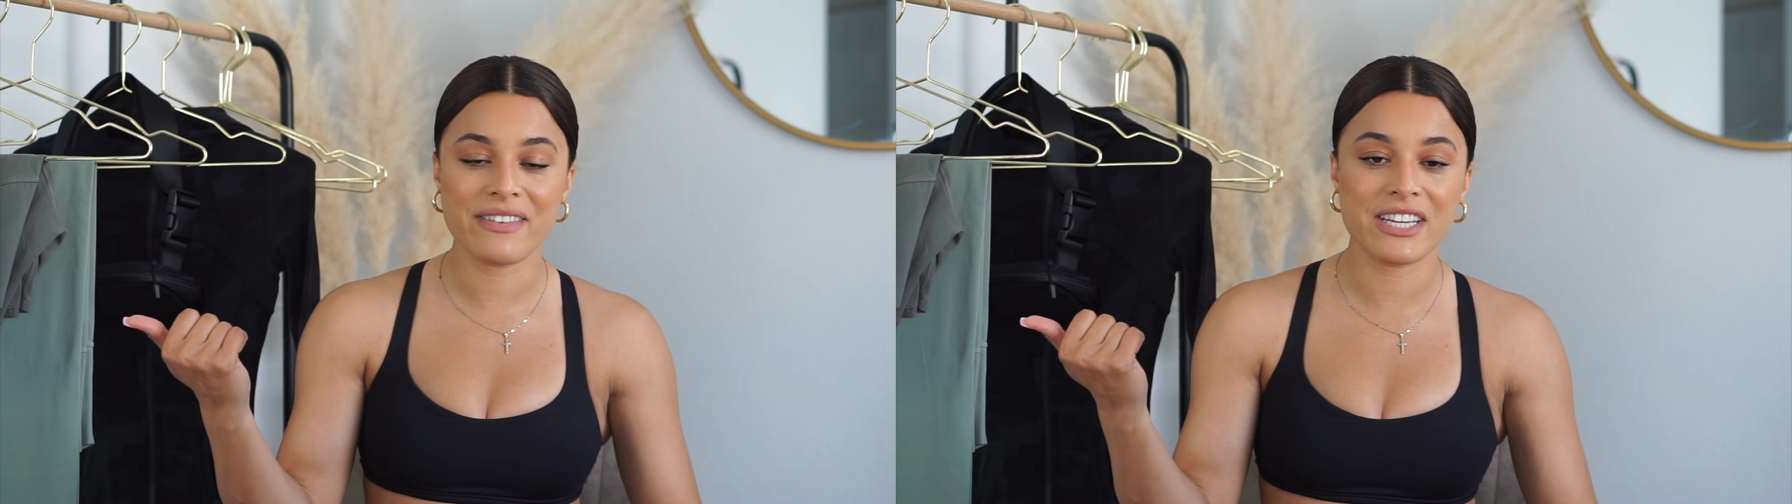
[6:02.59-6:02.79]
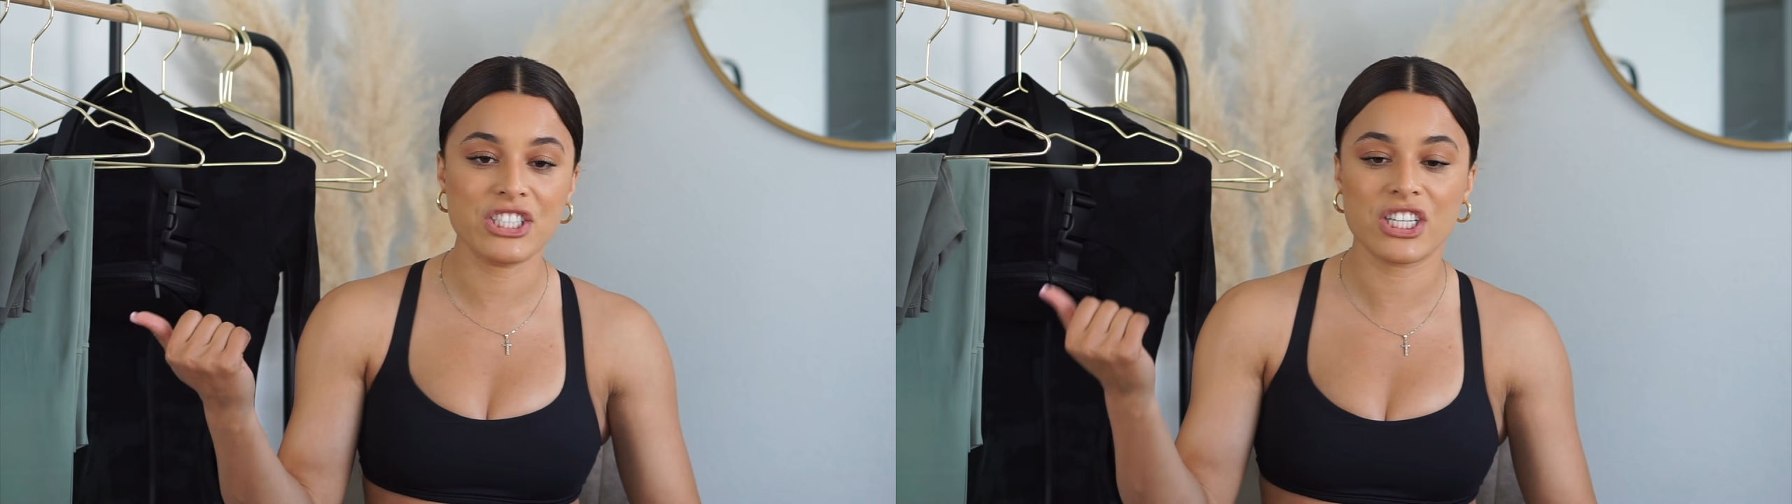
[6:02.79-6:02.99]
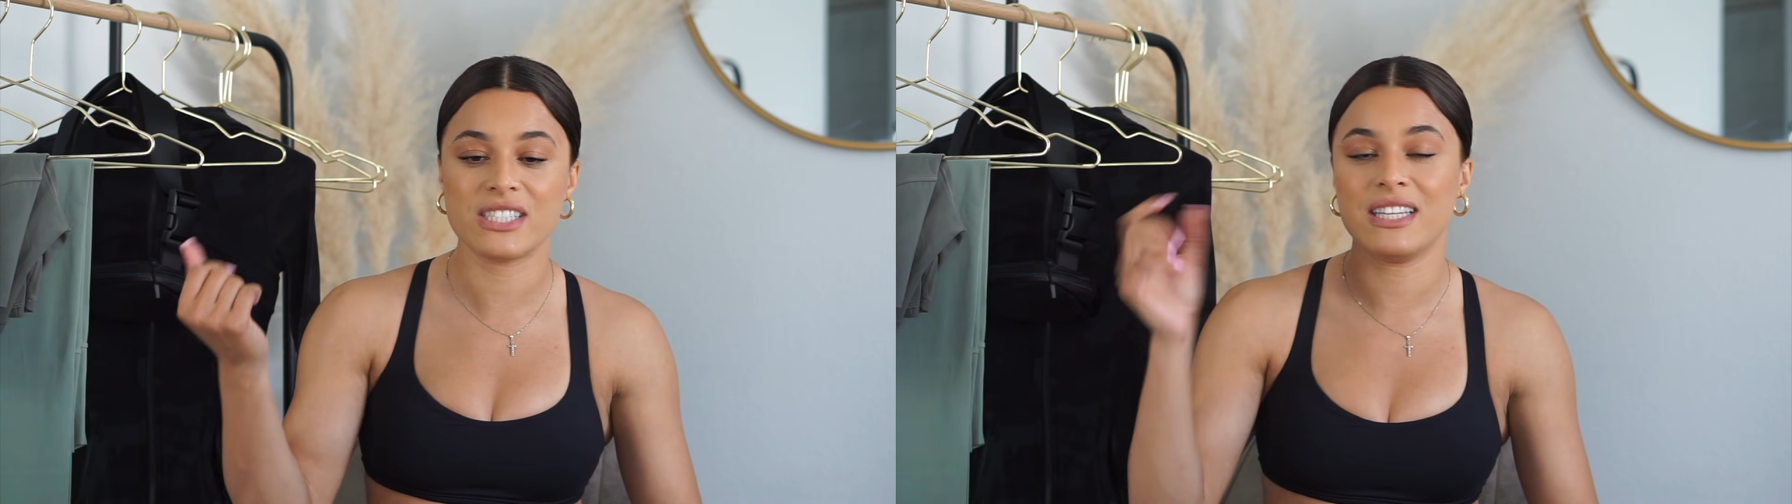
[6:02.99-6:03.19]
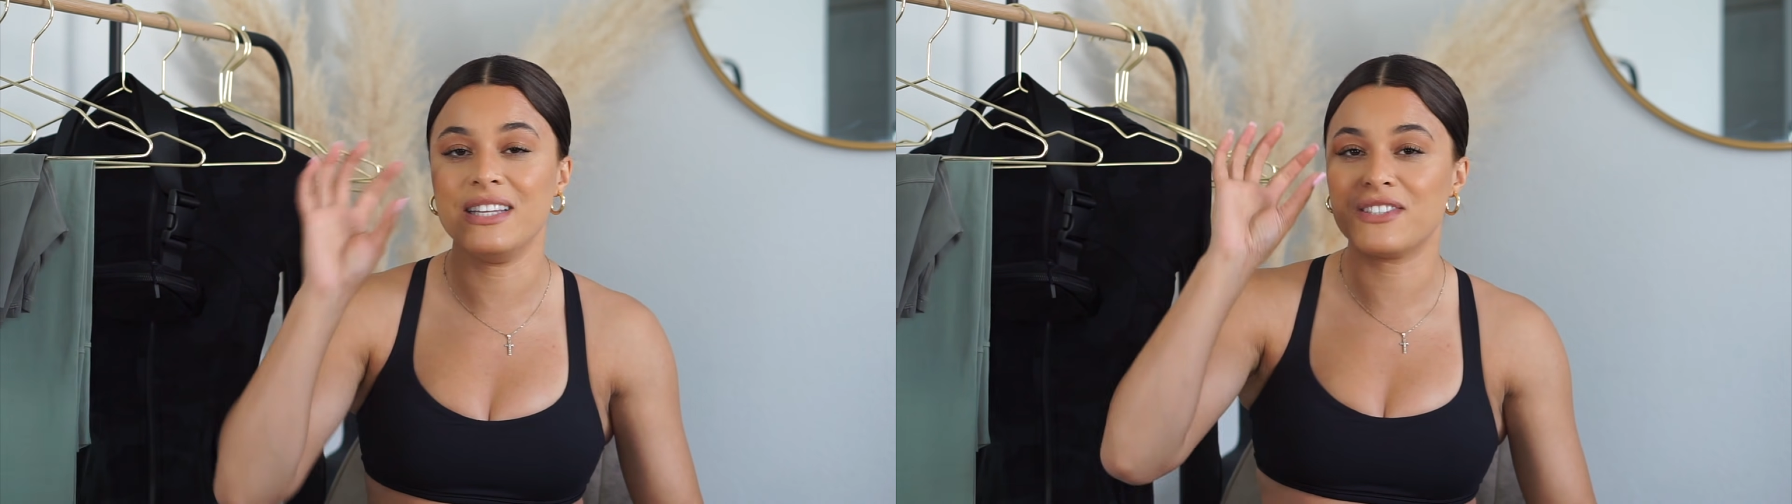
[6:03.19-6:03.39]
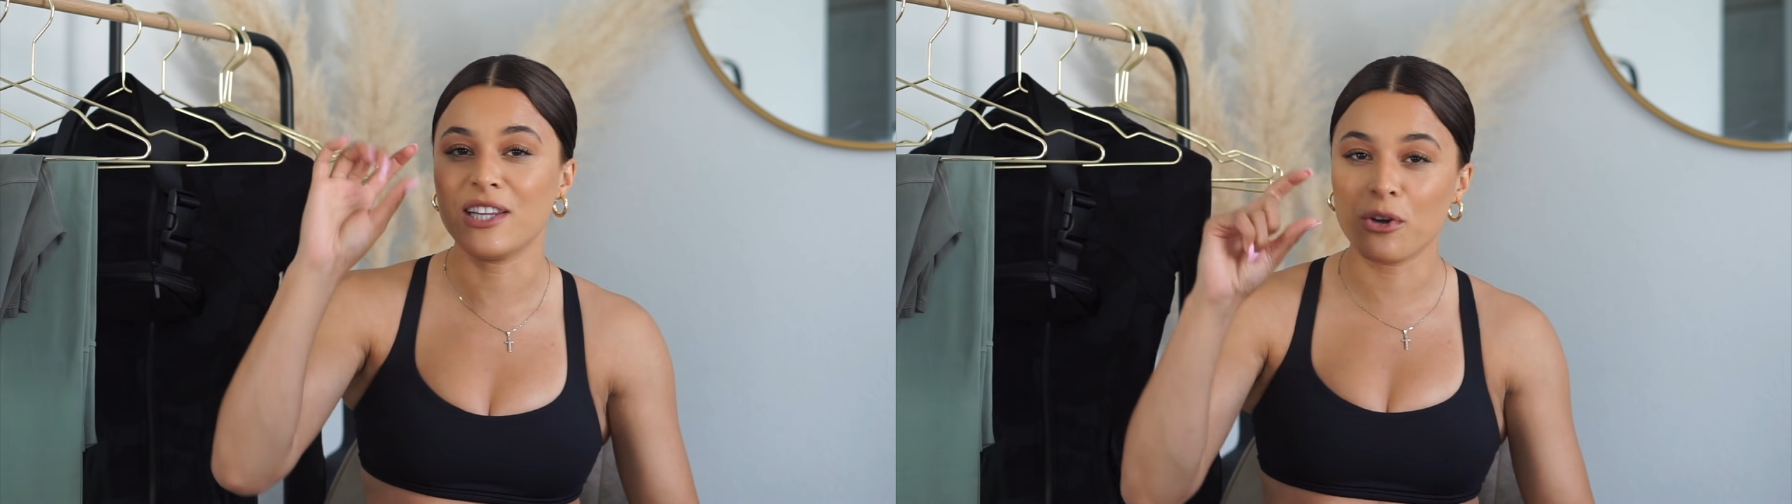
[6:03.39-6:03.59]
inch because it
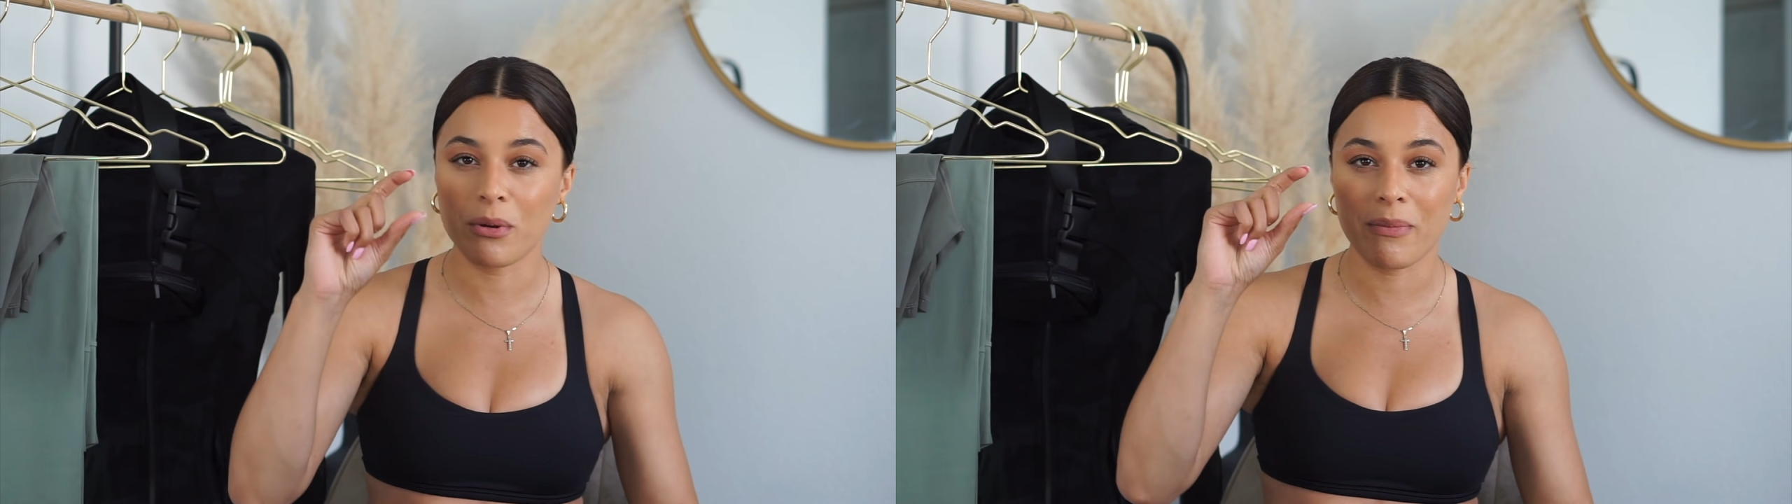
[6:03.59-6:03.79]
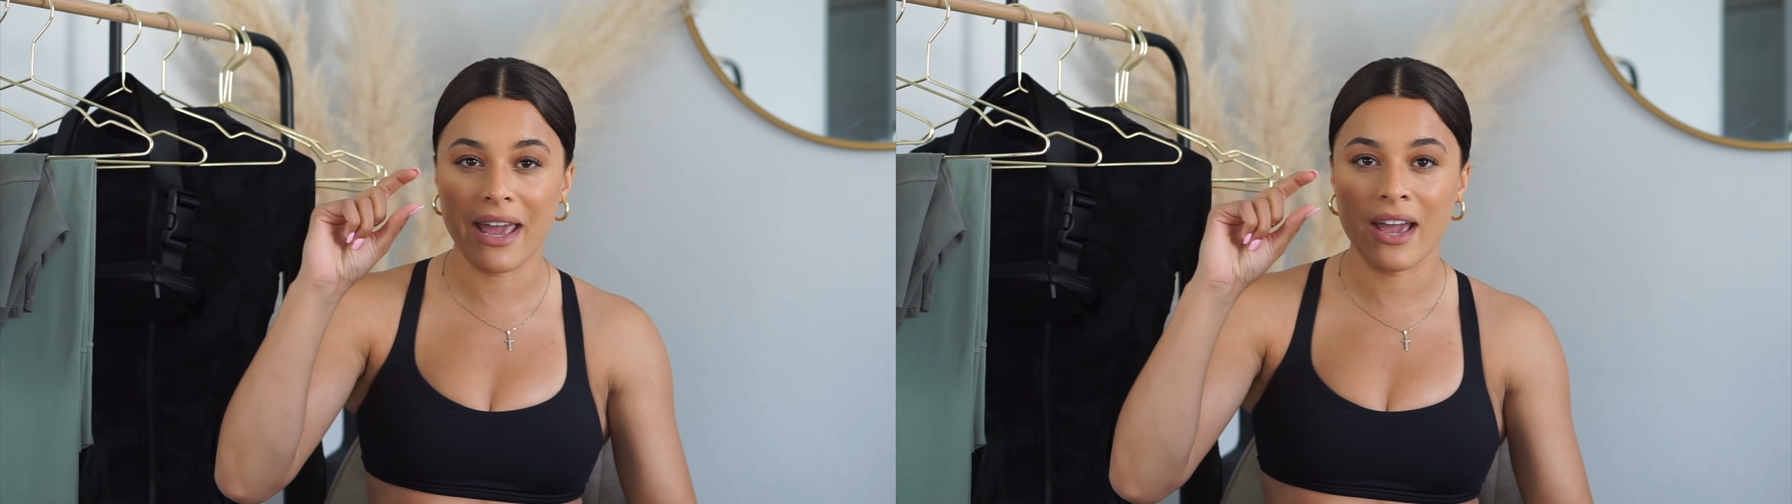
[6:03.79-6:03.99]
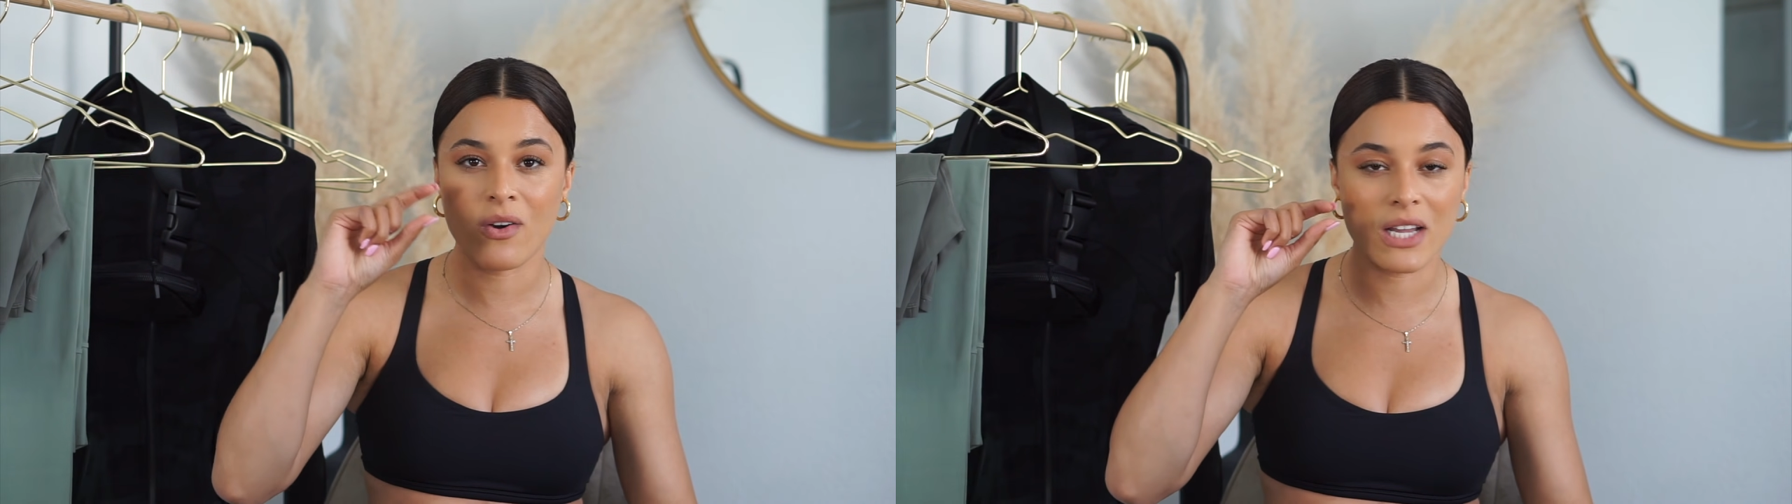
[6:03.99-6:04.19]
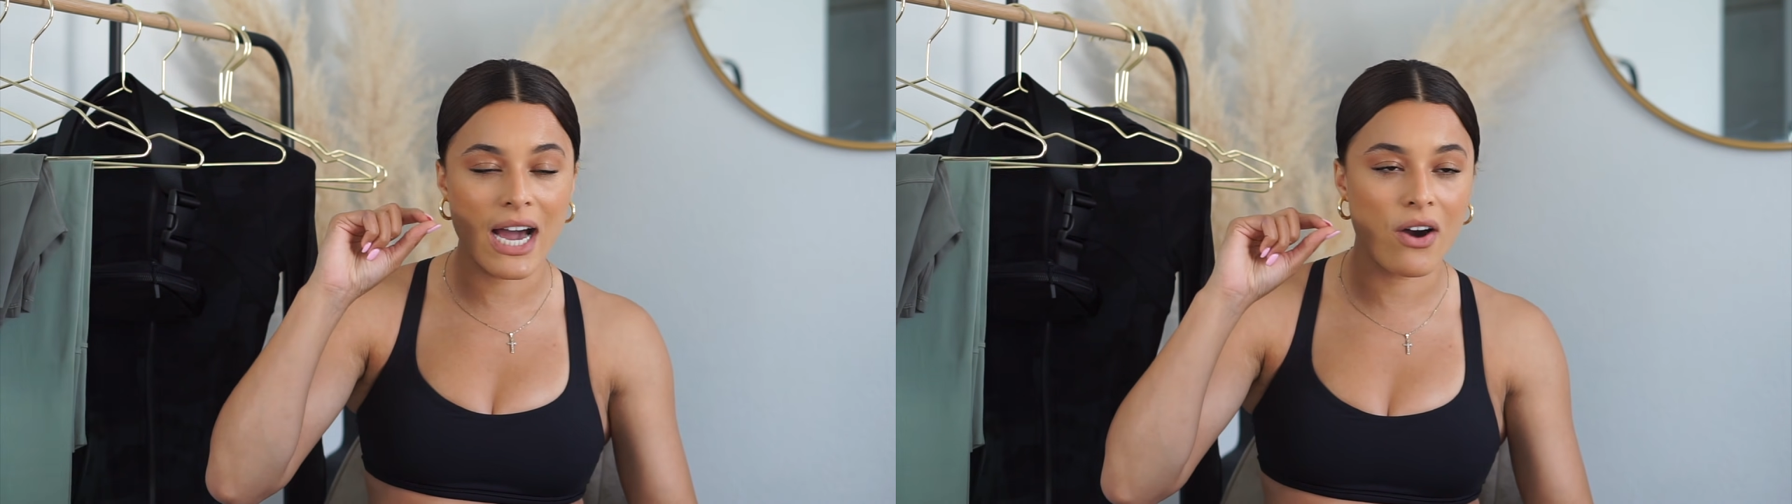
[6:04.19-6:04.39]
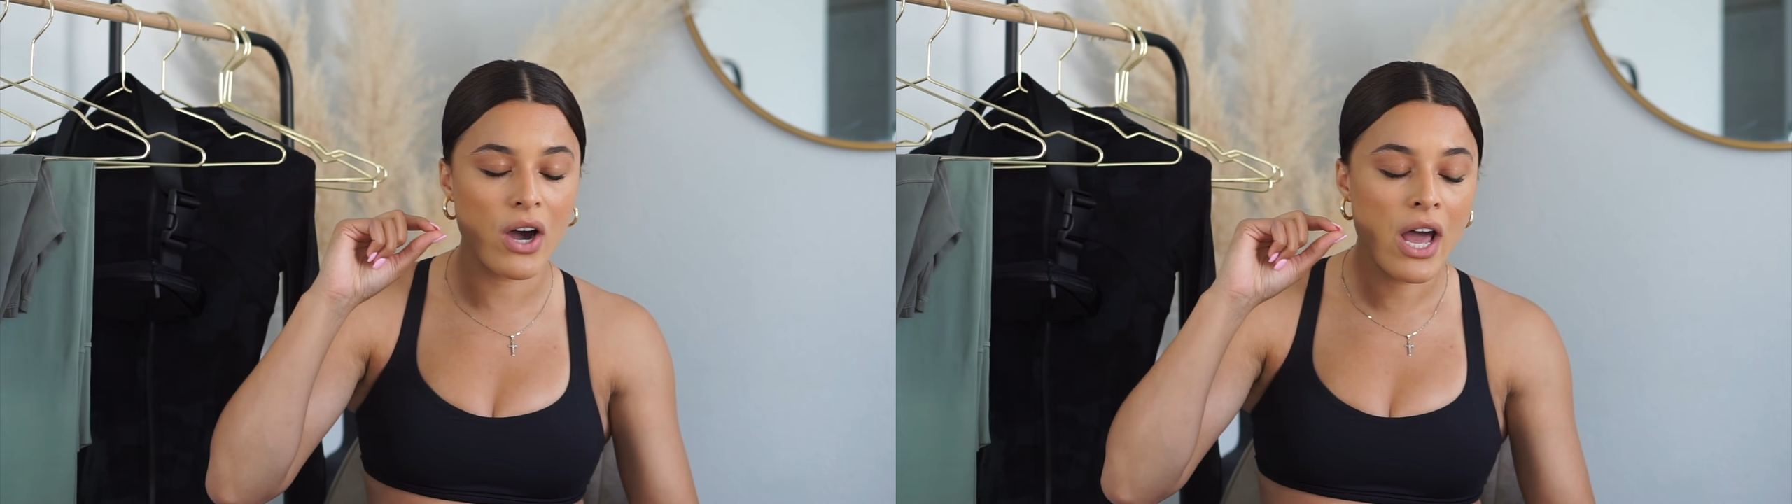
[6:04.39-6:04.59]
leaves a little bit of my ankle out.